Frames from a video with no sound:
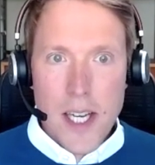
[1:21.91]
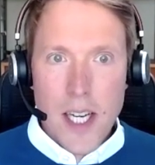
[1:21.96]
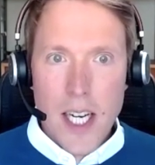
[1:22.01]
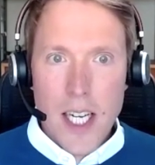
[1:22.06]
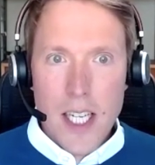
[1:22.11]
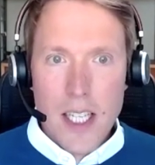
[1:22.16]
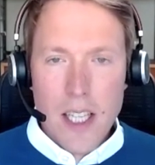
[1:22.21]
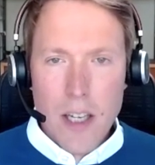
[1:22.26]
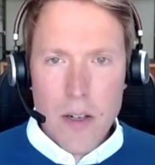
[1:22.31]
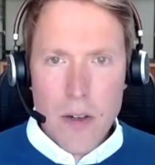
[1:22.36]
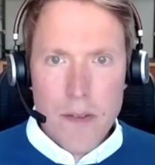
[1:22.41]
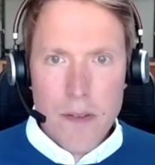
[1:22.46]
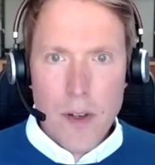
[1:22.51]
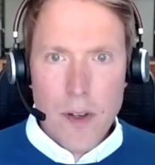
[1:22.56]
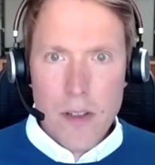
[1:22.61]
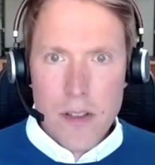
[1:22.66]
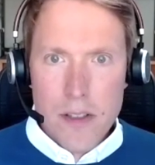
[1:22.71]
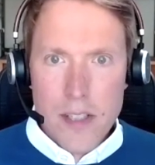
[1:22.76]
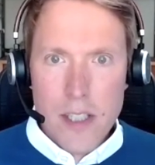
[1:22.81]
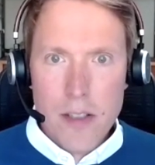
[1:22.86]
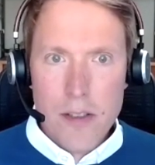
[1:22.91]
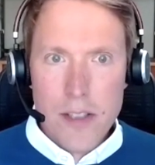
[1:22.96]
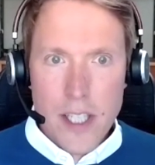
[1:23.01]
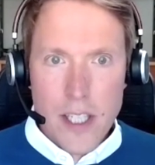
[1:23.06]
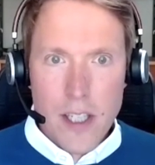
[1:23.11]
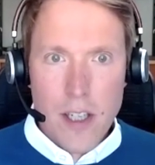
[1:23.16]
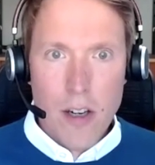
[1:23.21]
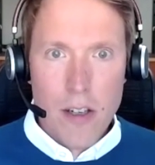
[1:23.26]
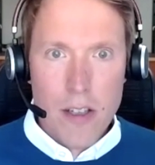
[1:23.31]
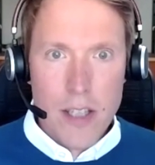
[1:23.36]
lower volatility
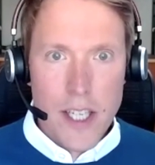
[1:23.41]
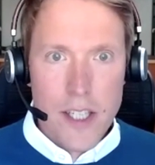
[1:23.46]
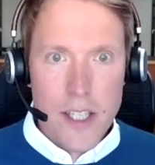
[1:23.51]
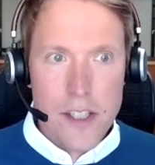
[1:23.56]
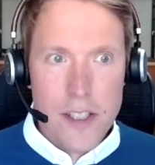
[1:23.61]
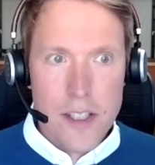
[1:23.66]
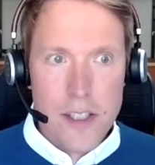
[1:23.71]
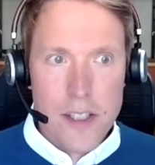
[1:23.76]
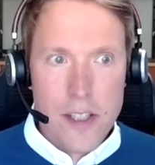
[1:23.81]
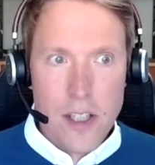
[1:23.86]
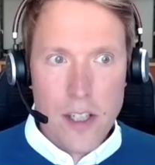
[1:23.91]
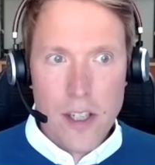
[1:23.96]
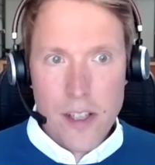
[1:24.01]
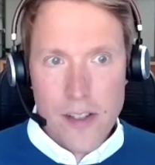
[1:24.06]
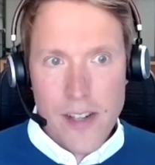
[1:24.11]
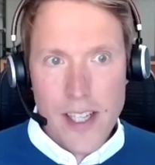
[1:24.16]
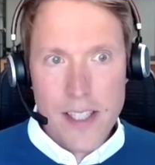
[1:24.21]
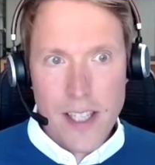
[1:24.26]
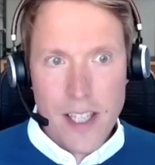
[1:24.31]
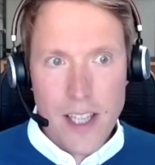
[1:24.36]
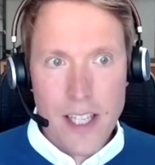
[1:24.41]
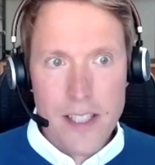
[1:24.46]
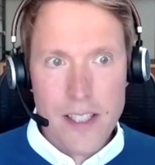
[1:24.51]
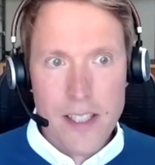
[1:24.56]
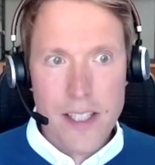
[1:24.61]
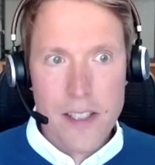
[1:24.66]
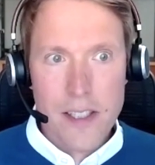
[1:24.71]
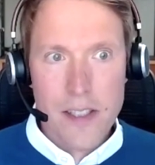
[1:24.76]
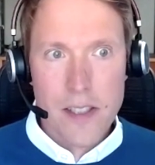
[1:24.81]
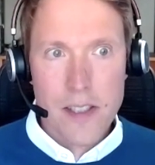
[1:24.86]
and correlations to other asset
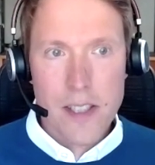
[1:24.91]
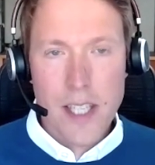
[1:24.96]
classes